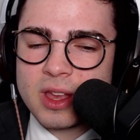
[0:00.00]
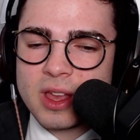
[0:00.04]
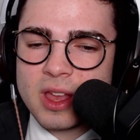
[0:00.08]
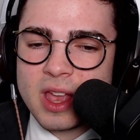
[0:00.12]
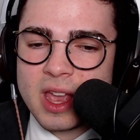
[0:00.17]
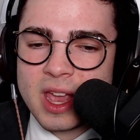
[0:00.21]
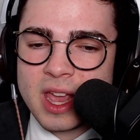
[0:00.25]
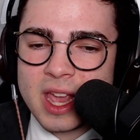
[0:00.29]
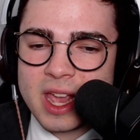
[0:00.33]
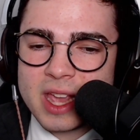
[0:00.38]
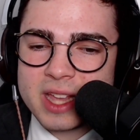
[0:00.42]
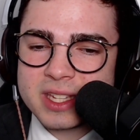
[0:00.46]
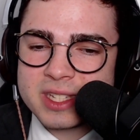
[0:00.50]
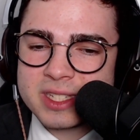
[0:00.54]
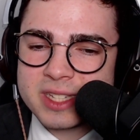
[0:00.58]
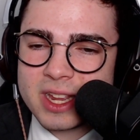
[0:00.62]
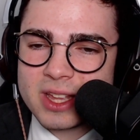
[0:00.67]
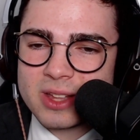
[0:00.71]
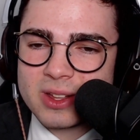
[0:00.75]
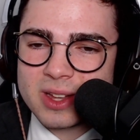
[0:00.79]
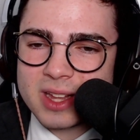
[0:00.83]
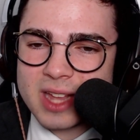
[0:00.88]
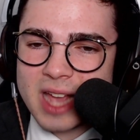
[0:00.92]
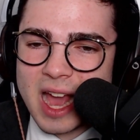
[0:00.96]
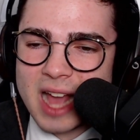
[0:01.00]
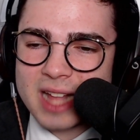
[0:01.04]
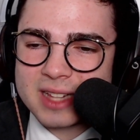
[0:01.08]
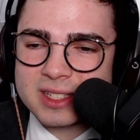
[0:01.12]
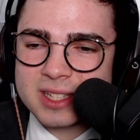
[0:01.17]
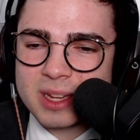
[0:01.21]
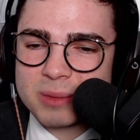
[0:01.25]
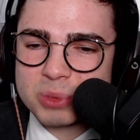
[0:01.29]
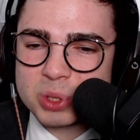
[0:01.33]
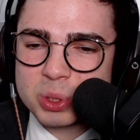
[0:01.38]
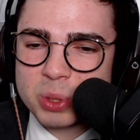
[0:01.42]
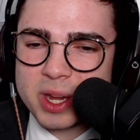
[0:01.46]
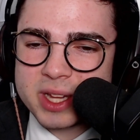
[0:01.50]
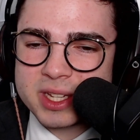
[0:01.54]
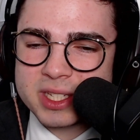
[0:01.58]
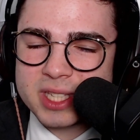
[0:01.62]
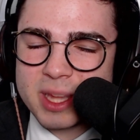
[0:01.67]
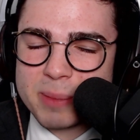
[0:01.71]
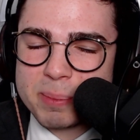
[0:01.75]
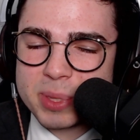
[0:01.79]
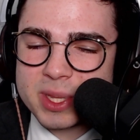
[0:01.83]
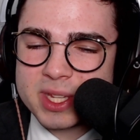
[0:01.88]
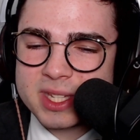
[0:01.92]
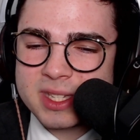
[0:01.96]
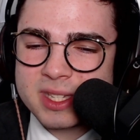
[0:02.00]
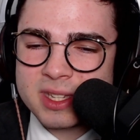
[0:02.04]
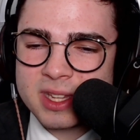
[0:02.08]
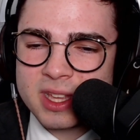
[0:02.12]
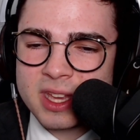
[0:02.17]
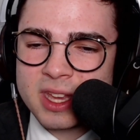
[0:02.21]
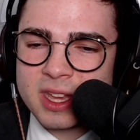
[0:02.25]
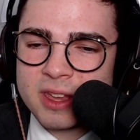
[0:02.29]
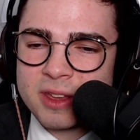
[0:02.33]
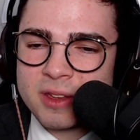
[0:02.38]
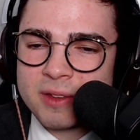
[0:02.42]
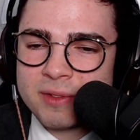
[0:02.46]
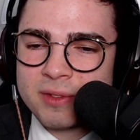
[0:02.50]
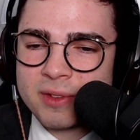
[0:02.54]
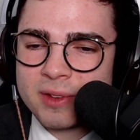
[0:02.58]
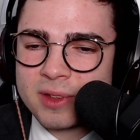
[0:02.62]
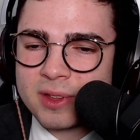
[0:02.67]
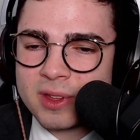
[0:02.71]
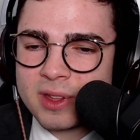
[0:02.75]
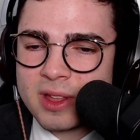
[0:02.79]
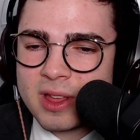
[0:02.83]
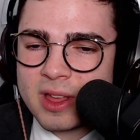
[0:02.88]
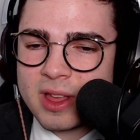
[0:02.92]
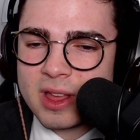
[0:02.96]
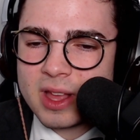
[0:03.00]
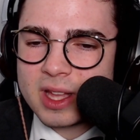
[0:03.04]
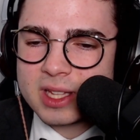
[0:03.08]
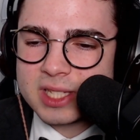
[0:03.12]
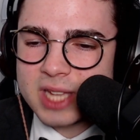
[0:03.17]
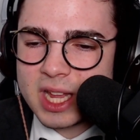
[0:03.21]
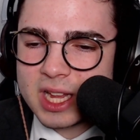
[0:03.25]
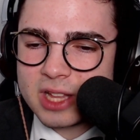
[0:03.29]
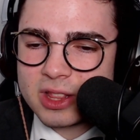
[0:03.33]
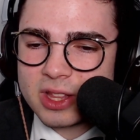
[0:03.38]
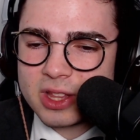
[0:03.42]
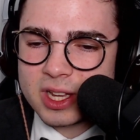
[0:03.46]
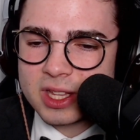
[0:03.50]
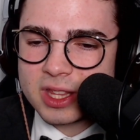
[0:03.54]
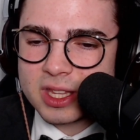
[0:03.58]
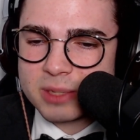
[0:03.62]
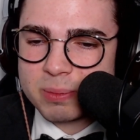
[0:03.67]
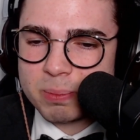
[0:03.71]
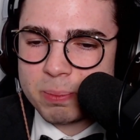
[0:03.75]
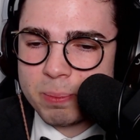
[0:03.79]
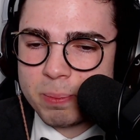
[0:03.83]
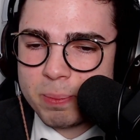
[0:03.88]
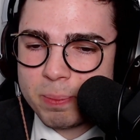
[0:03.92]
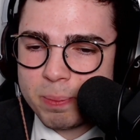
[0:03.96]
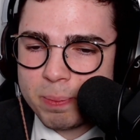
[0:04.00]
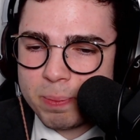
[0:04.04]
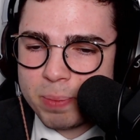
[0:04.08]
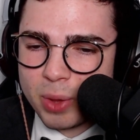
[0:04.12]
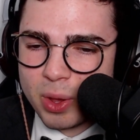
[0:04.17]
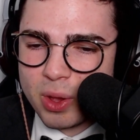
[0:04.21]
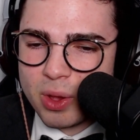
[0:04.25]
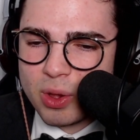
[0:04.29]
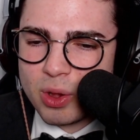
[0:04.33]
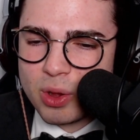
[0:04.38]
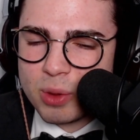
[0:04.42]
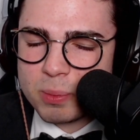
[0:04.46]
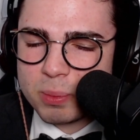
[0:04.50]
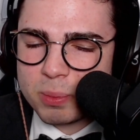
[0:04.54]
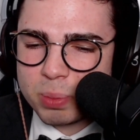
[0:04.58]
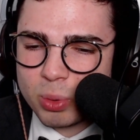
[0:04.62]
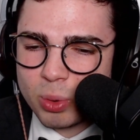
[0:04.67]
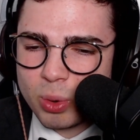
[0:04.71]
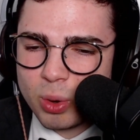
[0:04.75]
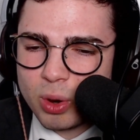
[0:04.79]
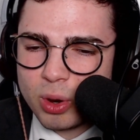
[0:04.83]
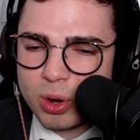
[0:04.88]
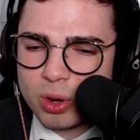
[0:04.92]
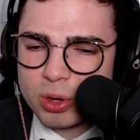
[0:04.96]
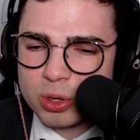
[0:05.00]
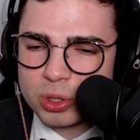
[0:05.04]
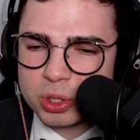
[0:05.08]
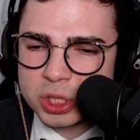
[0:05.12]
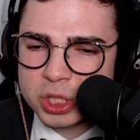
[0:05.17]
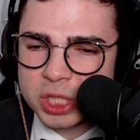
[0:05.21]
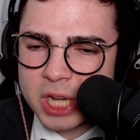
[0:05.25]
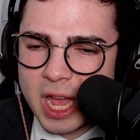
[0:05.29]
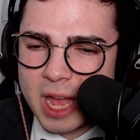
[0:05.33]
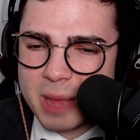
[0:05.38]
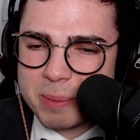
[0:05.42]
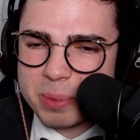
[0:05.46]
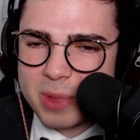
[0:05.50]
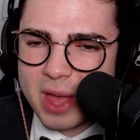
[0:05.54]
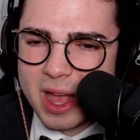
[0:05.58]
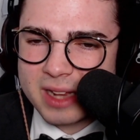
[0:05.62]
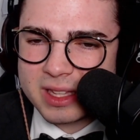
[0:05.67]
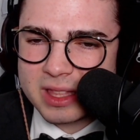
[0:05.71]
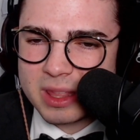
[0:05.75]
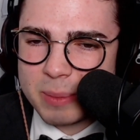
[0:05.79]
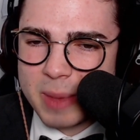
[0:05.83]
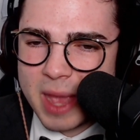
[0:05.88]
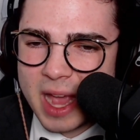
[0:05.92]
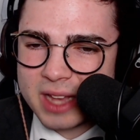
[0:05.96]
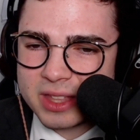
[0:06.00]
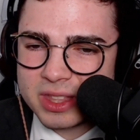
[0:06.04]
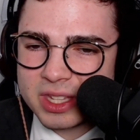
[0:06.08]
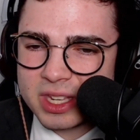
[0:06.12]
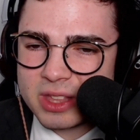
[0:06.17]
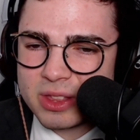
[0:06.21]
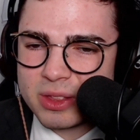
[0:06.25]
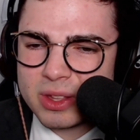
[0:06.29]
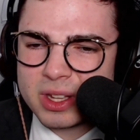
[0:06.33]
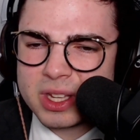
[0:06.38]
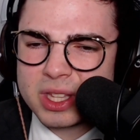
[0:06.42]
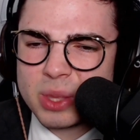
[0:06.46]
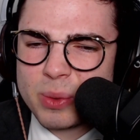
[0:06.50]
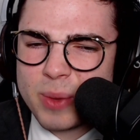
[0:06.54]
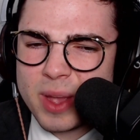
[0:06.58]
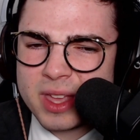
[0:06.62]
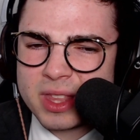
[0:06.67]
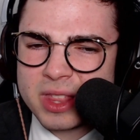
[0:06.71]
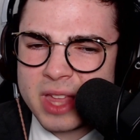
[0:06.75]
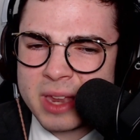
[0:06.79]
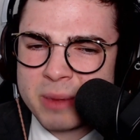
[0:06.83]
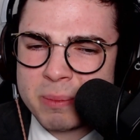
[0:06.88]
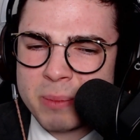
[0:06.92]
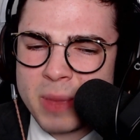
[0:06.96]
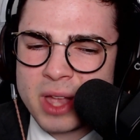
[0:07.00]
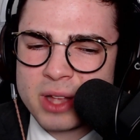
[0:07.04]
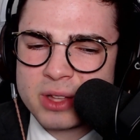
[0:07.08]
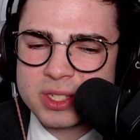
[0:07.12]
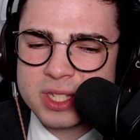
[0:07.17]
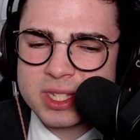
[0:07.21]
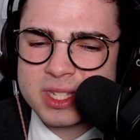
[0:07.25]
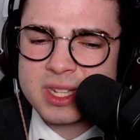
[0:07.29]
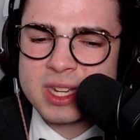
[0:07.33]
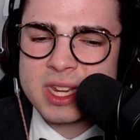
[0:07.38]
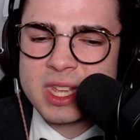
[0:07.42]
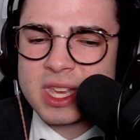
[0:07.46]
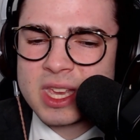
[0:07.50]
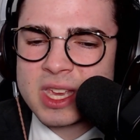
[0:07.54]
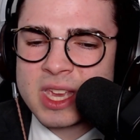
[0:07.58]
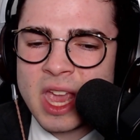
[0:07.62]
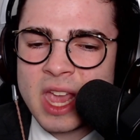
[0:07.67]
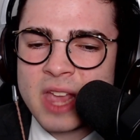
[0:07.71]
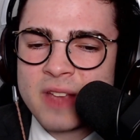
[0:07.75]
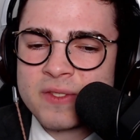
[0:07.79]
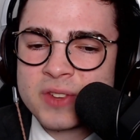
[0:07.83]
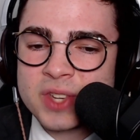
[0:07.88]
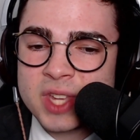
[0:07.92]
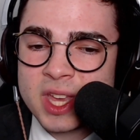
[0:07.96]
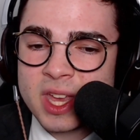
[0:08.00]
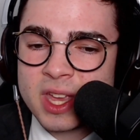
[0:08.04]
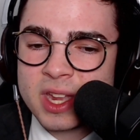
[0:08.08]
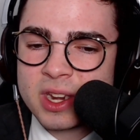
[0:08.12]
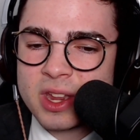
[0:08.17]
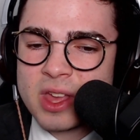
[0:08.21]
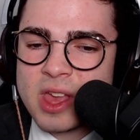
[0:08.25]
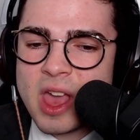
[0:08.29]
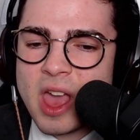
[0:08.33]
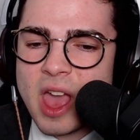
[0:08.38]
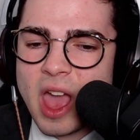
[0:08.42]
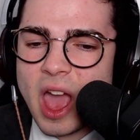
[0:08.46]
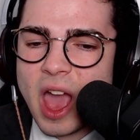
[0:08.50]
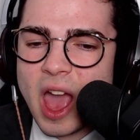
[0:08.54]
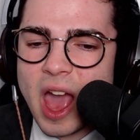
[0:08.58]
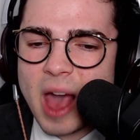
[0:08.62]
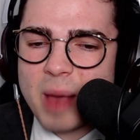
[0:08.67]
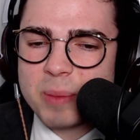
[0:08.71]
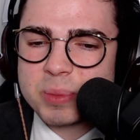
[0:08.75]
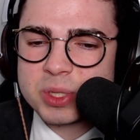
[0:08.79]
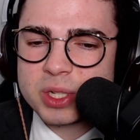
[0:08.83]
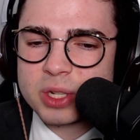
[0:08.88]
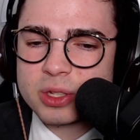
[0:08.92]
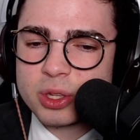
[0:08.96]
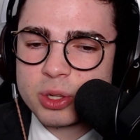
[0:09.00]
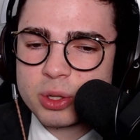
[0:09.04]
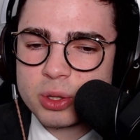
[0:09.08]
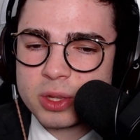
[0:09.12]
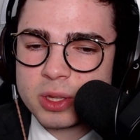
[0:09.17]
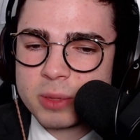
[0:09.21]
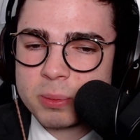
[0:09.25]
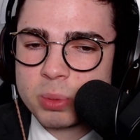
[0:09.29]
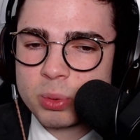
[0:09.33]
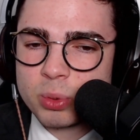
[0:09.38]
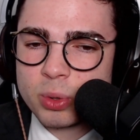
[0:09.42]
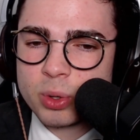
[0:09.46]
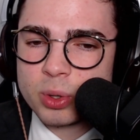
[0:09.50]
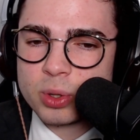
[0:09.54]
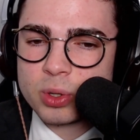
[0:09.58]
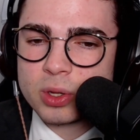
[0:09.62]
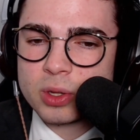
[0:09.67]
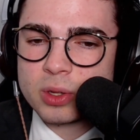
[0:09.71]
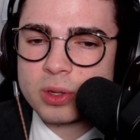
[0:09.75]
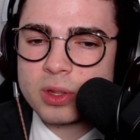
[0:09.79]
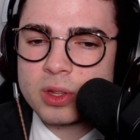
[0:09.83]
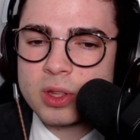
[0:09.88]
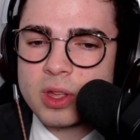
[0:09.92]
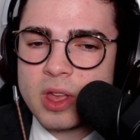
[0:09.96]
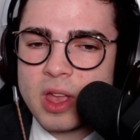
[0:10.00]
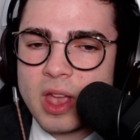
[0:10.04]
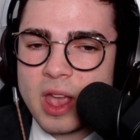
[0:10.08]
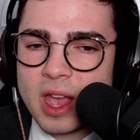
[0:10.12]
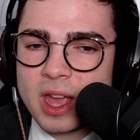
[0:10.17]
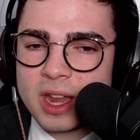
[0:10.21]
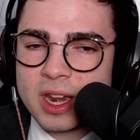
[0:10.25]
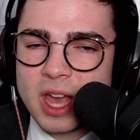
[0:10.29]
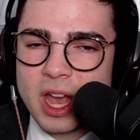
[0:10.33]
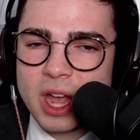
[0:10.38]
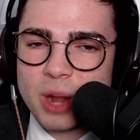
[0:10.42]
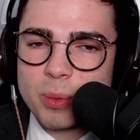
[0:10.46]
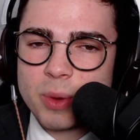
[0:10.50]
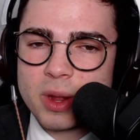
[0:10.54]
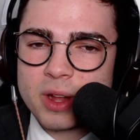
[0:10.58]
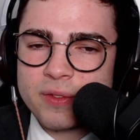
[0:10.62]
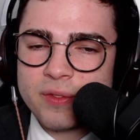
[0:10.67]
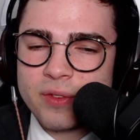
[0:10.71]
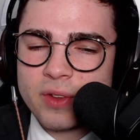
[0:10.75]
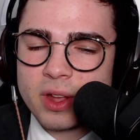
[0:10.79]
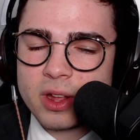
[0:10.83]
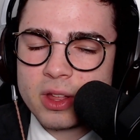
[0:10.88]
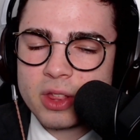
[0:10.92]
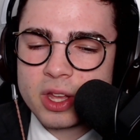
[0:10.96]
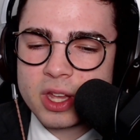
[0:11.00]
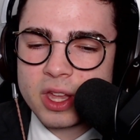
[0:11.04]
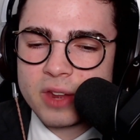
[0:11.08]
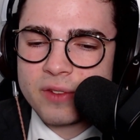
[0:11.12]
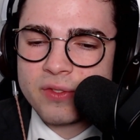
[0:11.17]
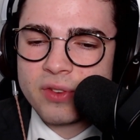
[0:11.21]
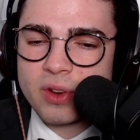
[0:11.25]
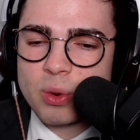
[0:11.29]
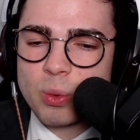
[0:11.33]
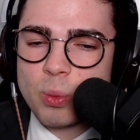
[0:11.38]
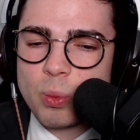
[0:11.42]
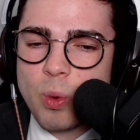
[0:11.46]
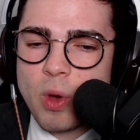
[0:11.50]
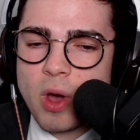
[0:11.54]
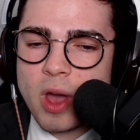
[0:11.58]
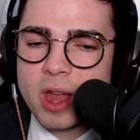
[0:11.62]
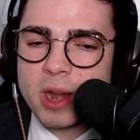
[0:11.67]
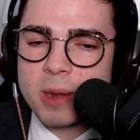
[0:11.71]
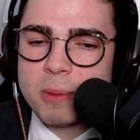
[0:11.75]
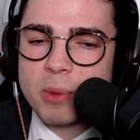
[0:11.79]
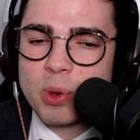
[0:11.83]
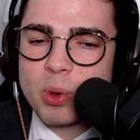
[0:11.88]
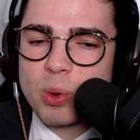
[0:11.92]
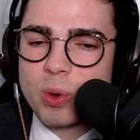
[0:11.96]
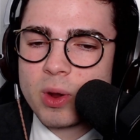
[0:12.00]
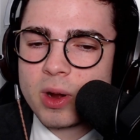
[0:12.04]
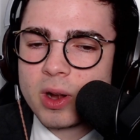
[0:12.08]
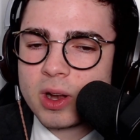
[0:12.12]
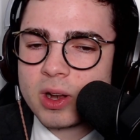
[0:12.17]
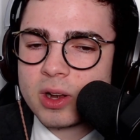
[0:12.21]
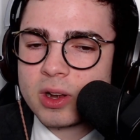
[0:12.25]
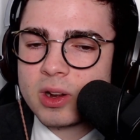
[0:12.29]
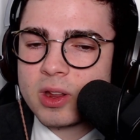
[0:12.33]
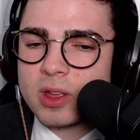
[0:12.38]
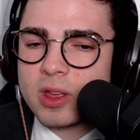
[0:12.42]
he's still got some tricks up his sleeve. Let's take a look at this. Boom, brutal chop block to the back of the knee. Look at the way that Michaels' knee caved in. Absolutely brutal. And now Ric Flair looking for one more.